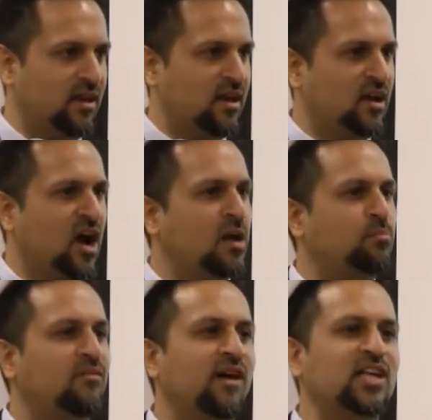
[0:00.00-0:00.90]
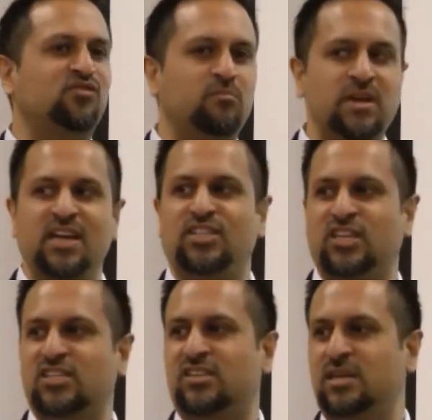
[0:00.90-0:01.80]
God provides for me
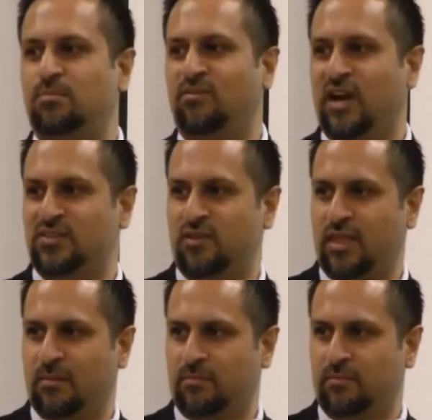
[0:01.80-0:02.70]
just as he provides for them.